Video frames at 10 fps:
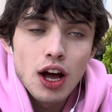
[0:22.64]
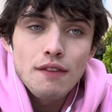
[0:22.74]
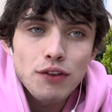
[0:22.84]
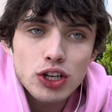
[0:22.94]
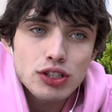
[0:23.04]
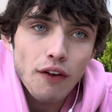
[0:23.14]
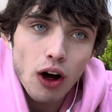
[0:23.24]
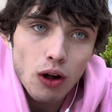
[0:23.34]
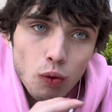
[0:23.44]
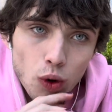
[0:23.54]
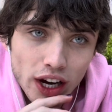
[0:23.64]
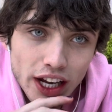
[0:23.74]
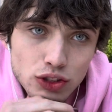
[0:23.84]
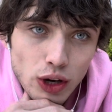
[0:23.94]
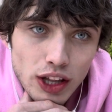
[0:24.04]
First of all,
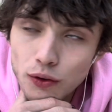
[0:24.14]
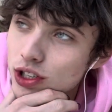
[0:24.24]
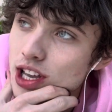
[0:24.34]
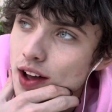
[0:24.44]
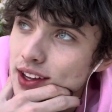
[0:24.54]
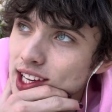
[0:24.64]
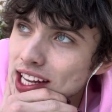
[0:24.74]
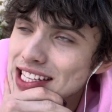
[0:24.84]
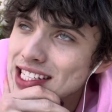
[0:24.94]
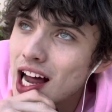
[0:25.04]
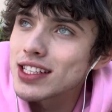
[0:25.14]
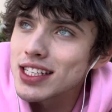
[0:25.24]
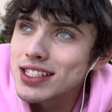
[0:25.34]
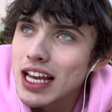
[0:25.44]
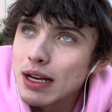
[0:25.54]
working 24/7 is not
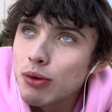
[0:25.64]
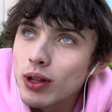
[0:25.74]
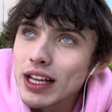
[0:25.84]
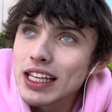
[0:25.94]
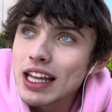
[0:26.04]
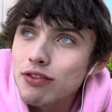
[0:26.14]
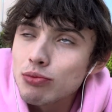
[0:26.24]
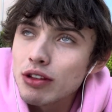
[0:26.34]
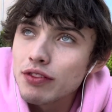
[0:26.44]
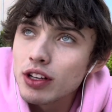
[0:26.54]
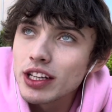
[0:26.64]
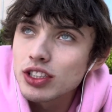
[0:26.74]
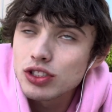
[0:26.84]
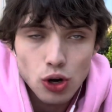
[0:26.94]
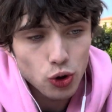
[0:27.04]
sustainable. It left me feeling
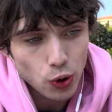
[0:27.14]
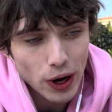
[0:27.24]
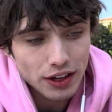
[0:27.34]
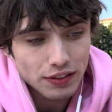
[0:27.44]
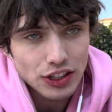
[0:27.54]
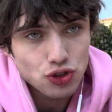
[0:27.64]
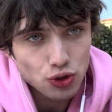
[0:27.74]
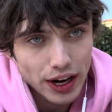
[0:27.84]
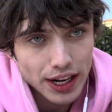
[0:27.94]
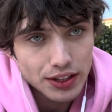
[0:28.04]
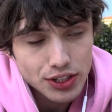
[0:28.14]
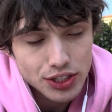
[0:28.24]
so creatively drained.